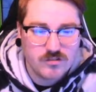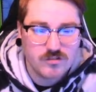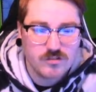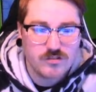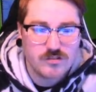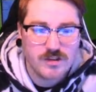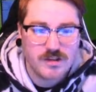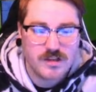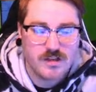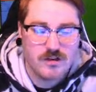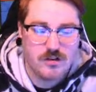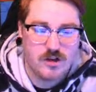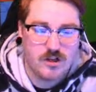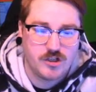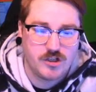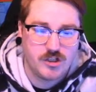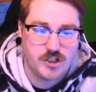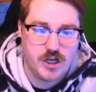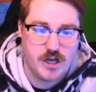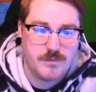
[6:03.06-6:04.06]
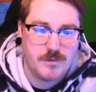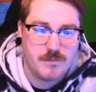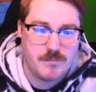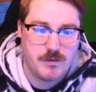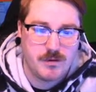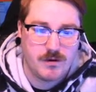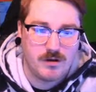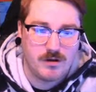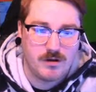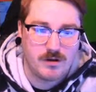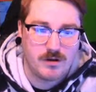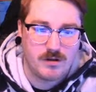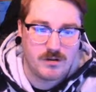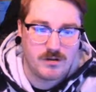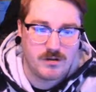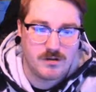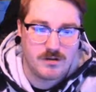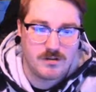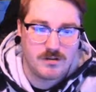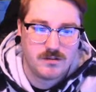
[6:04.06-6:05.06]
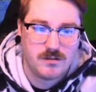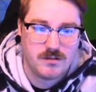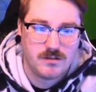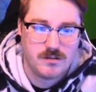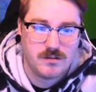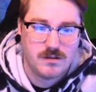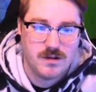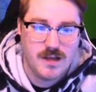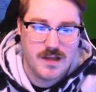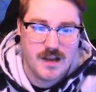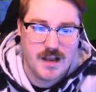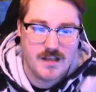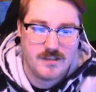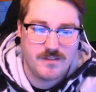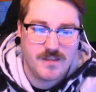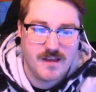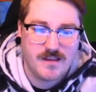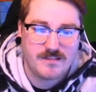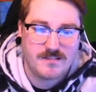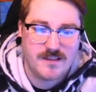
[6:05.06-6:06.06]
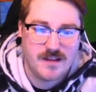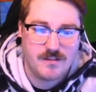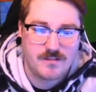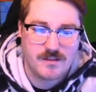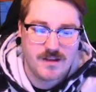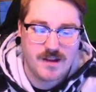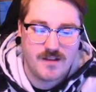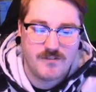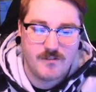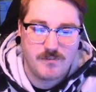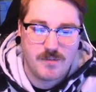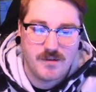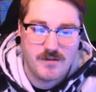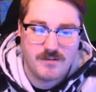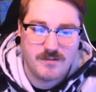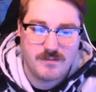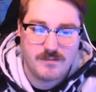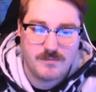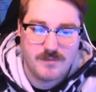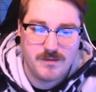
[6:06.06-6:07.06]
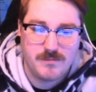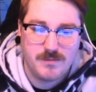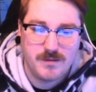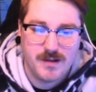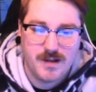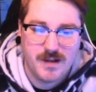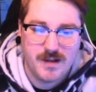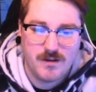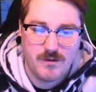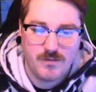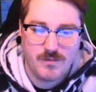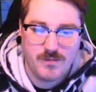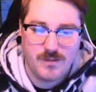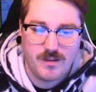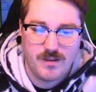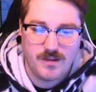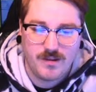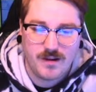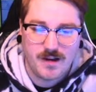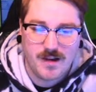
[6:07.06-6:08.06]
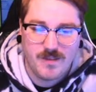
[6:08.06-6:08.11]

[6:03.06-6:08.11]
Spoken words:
looks like a chubby punk. And that sounds kind of appealing to me, but I don't think